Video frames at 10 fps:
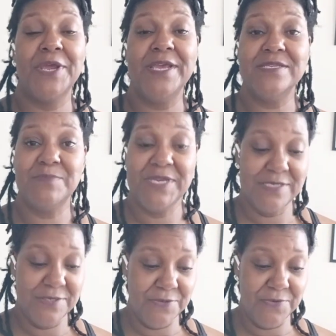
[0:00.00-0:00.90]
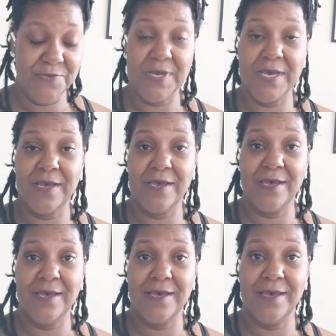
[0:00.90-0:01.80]
brings me to
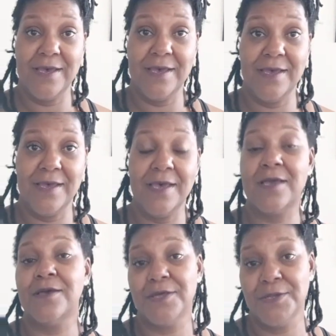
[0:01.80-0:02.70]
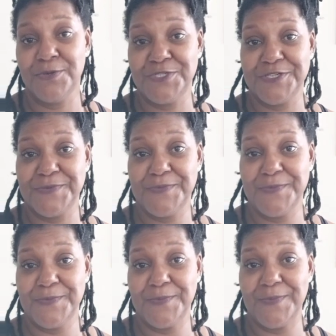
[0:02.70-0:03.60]
a conclusion
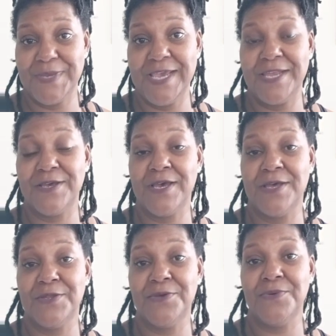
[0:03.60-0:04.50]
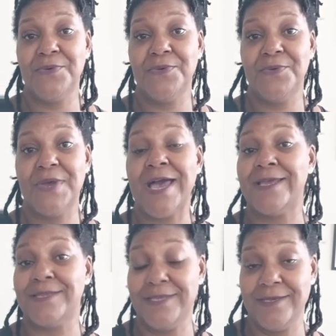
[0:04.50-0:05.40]
and a new
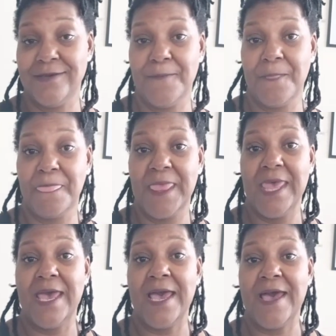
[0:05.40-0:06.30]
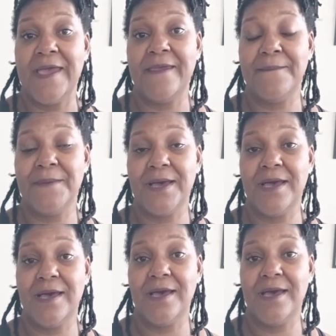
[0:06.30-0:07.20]
idea. I am